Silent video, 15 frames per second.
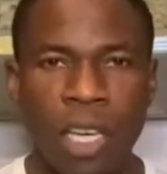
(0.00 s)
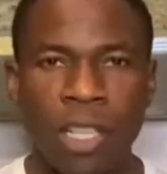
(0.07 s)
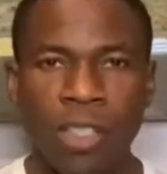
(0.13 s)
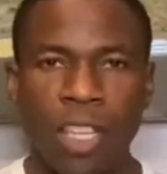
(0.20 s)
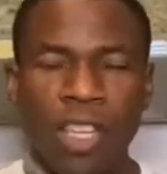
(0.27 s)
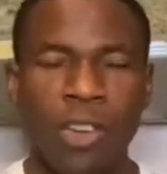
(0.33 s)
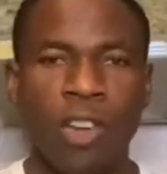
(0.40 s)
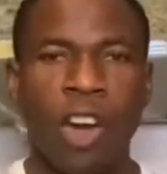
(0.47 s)

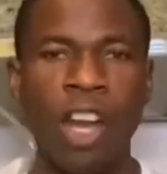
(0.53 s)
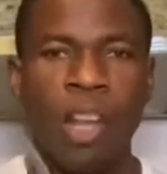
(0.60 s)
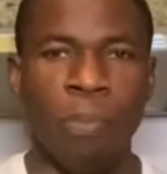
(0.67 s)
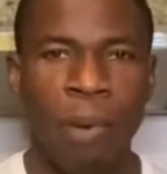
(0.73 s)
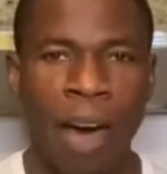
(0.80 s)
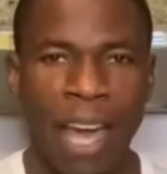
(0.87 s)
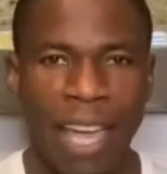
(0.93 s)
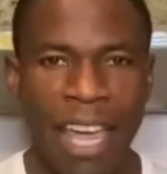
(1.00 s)
So you got to
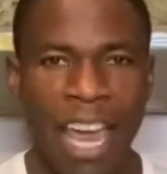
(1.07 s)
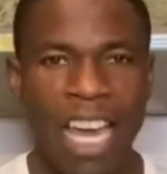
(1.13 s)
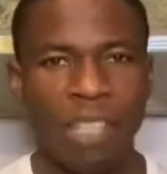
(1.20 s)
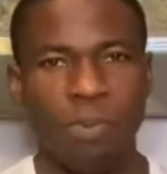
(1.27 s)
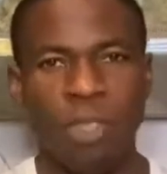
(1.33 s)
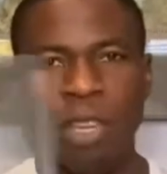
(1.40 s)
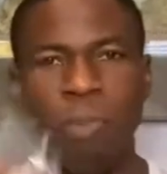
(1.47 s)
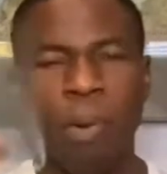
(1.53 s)
buy a case,
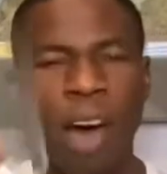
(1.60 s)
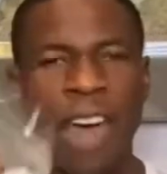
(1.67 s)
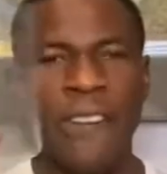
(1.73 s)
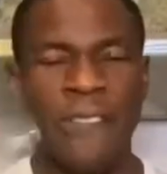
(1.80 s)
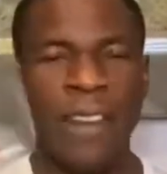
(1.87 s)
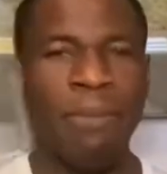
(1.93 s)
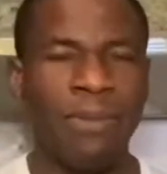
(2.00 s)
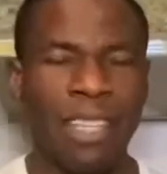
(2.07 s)
but you buy a
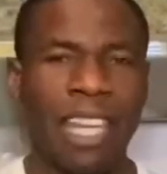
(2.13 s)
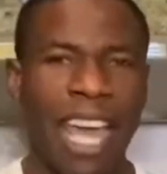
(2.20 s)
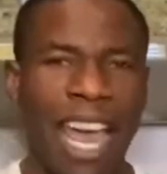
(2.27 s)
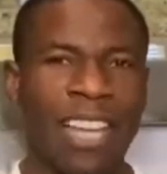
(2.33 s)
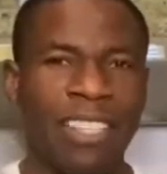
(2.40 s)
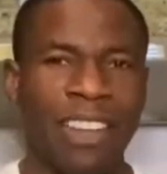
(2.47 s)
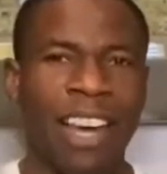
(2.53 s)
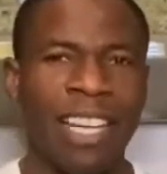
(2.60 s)
flimsy
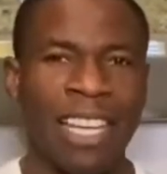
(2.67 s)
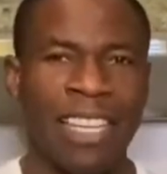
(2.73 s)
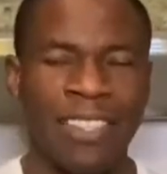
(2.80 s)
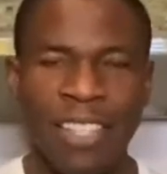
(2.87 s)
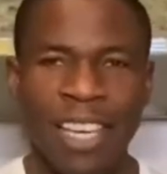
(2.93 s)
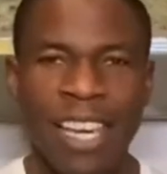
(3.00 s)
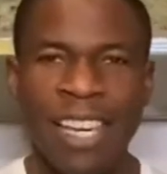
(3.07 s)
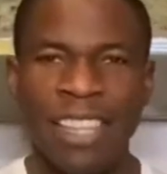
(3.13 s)
case like
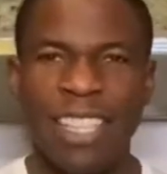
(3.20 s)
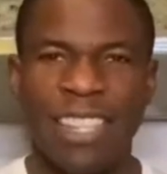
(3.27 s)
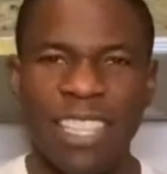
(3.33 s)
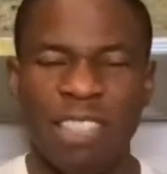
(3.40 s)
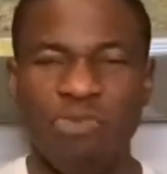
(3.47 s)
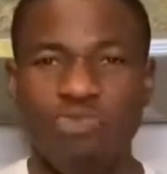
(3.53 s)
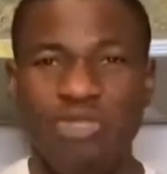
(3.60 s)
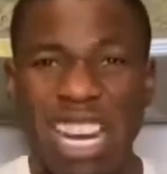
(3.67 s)
this that
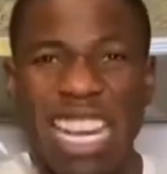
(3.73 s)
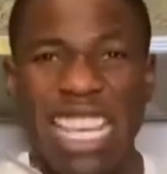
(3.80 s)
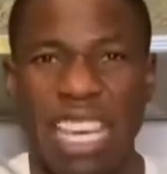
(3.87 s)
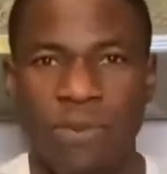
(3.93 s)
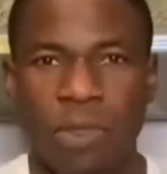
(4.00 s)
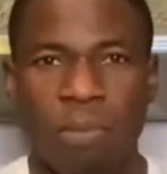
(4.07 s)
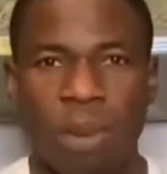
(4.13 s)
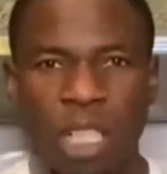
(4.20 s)
doesn't really
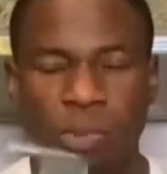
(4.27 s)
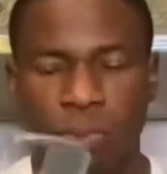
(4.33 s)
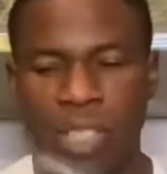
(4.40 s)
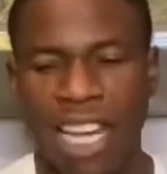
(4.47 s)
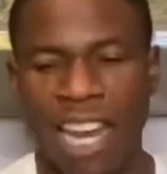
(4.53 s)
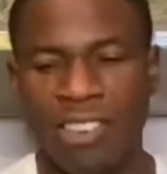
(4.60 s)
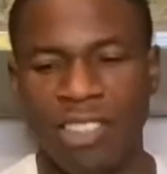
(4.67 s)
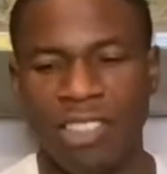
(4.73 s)
give you much
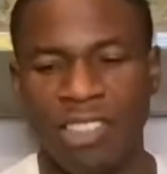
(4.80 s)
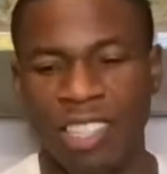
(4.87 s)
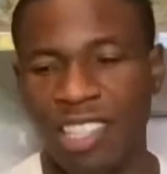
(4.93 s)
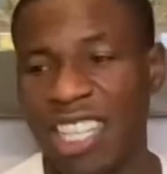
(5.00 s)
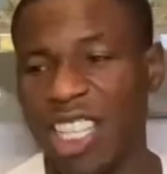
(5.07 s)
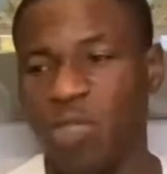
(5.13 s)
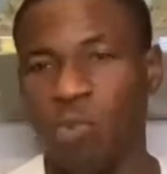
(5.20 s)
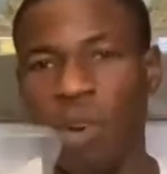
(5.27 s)
protection. So
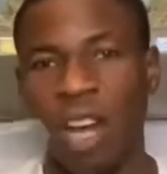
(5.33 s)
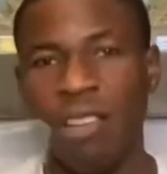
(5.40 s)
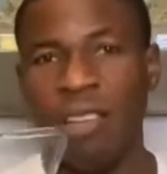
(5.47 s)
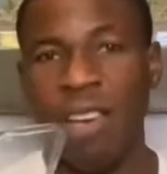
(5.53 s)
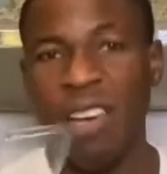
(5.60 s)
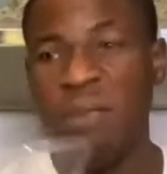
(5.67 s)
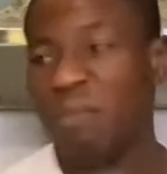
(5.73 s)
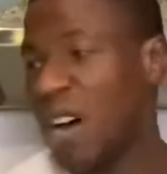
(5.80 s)
this one
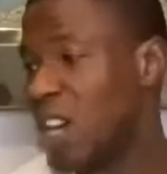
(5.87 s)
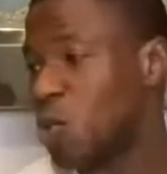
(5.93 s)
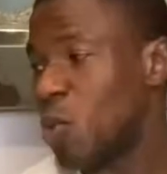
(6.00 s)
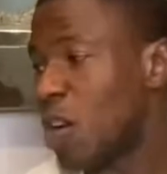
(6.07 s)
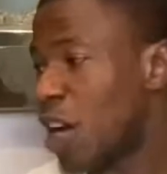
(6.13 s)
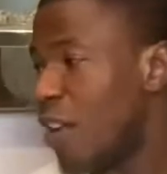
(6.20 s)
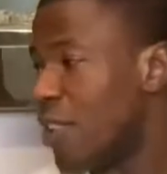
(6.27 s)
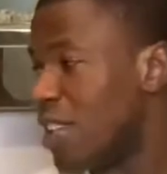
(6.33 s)
might as
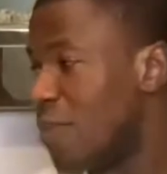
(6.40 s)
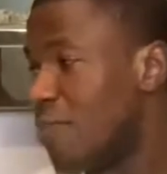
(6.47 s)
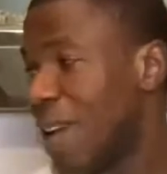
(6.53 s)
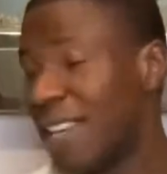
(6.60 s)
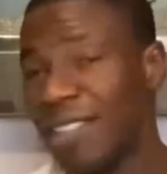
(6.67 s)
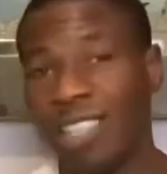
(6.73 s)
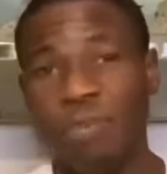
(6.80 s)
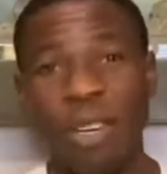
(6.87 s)
well go in the
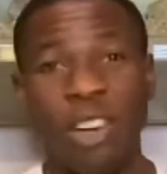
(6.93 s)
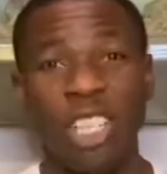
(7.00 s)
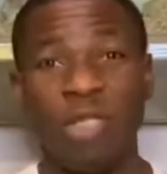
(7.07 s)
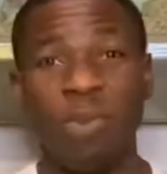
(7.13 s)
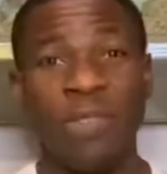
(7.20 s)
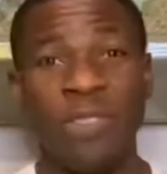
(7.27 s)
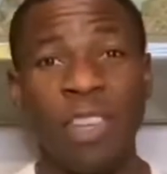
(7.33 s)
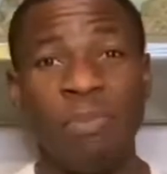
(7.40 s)
bin, to be
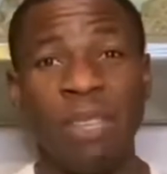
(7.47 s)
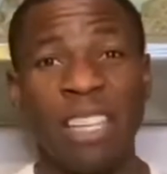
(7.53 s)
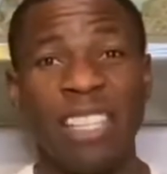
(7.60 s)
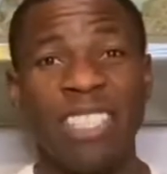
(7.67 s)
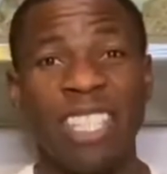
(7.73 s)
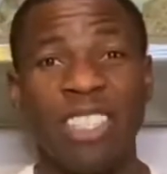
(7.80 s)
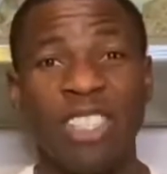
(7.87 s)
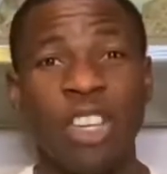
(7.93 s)
honest with you,
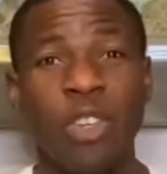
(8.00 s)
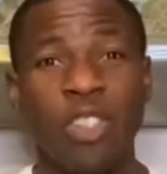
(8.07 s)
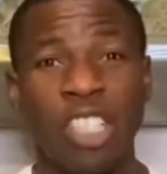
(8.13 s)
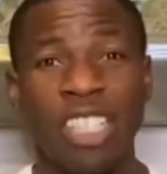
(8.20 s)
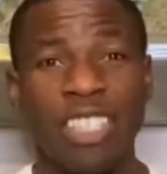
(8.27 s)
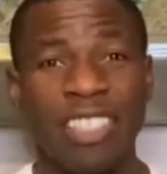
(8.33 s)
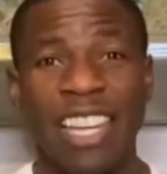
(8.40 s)
because it's useless.